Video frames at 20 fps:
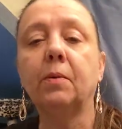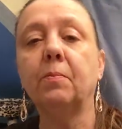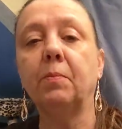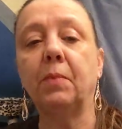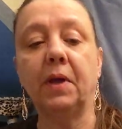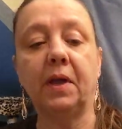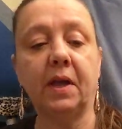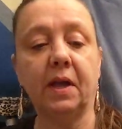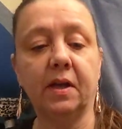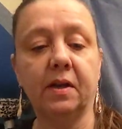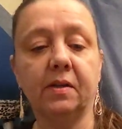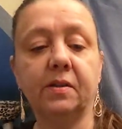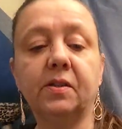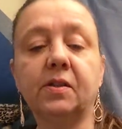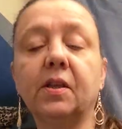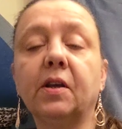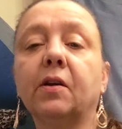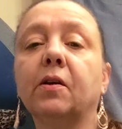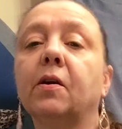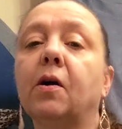because
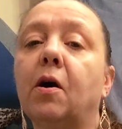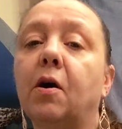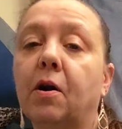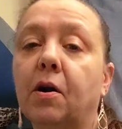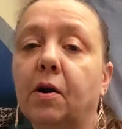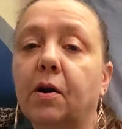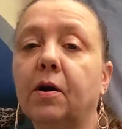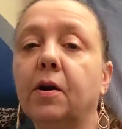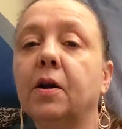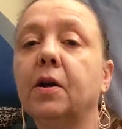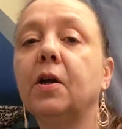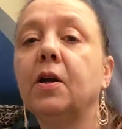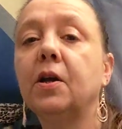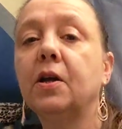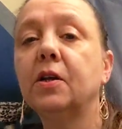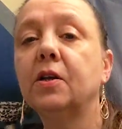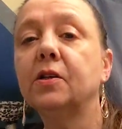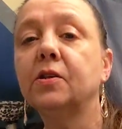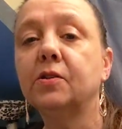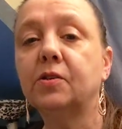there are
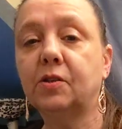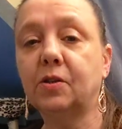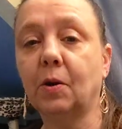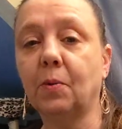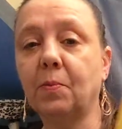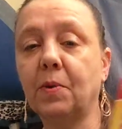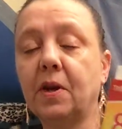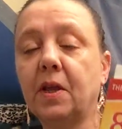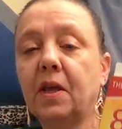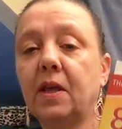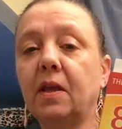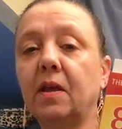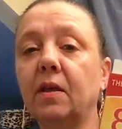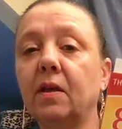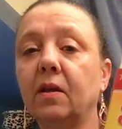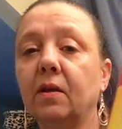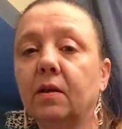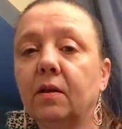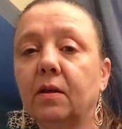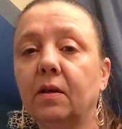so
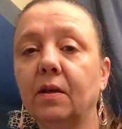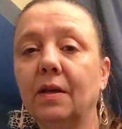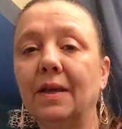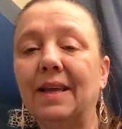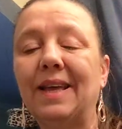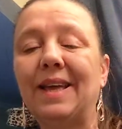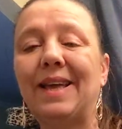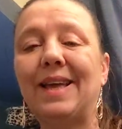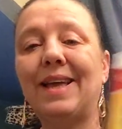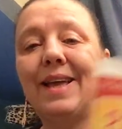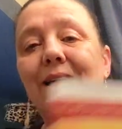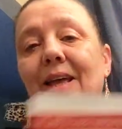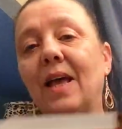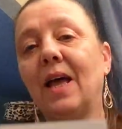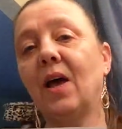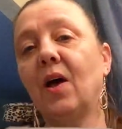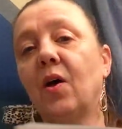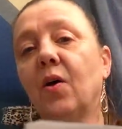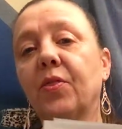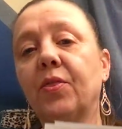many
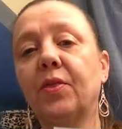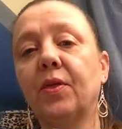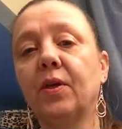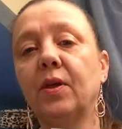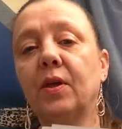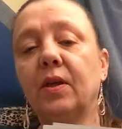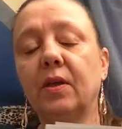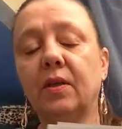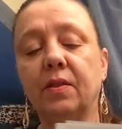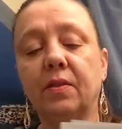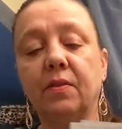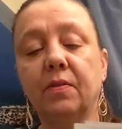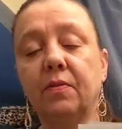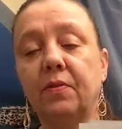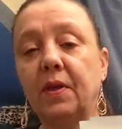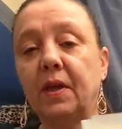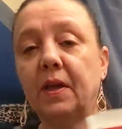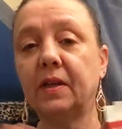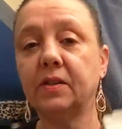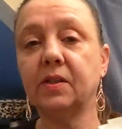health
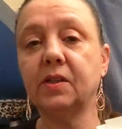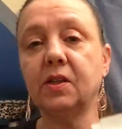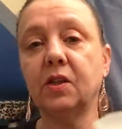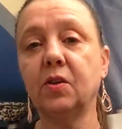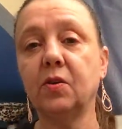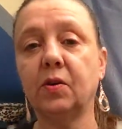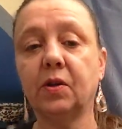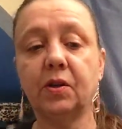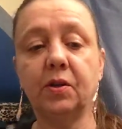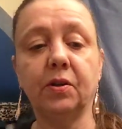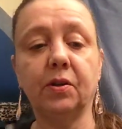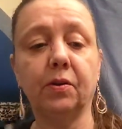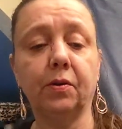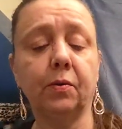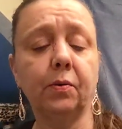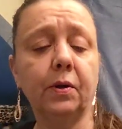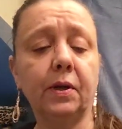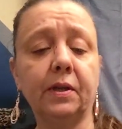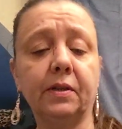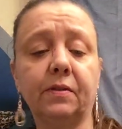things that you can
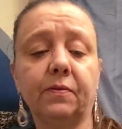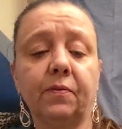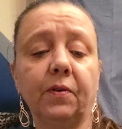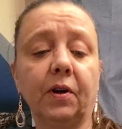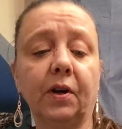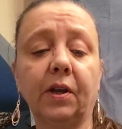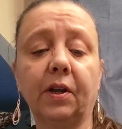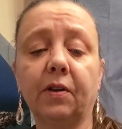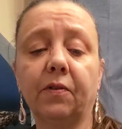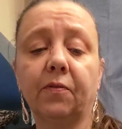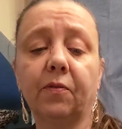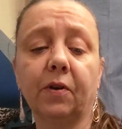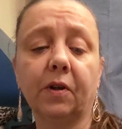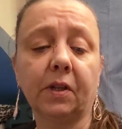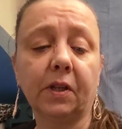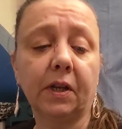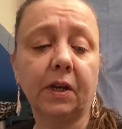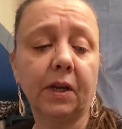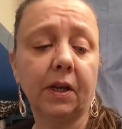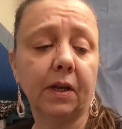do. It's very good for
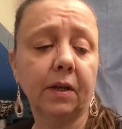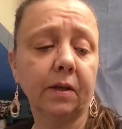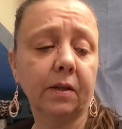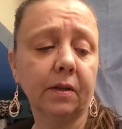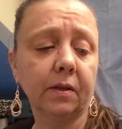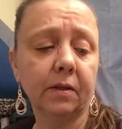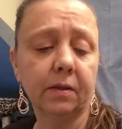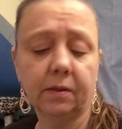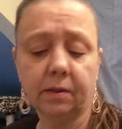cleaning.